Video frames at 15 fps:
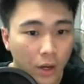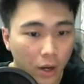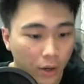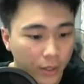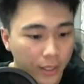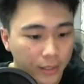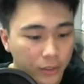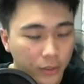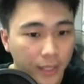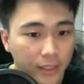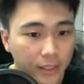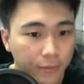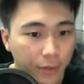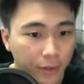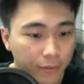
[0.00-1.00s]
Okay, so
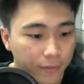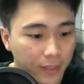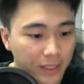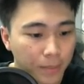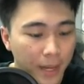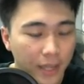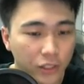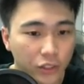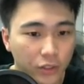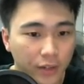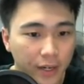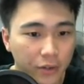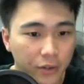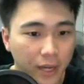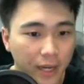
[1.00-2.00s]
that's it for the first batch.
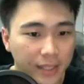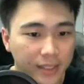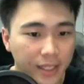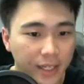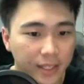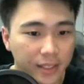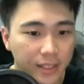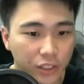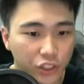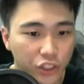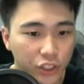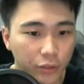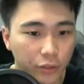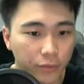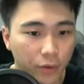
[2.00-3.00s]
Alright, you guys can take a
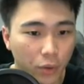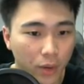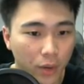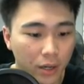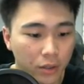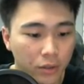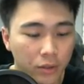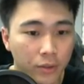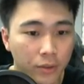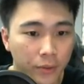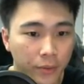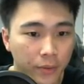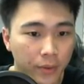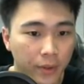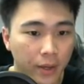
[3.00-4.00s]
chill for a while.
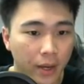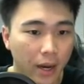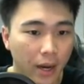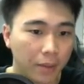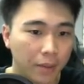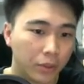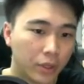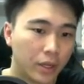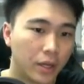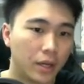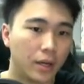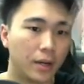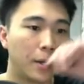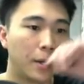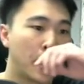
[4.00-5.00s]
I'm
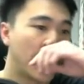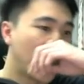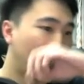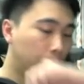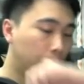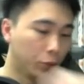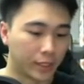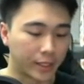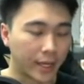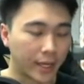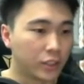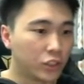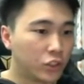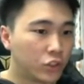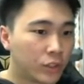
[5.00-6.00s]
gonna do the
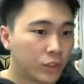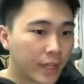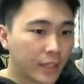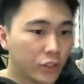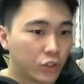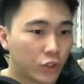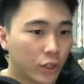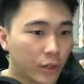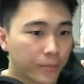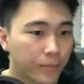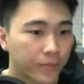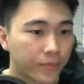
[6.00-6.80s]
10 draw.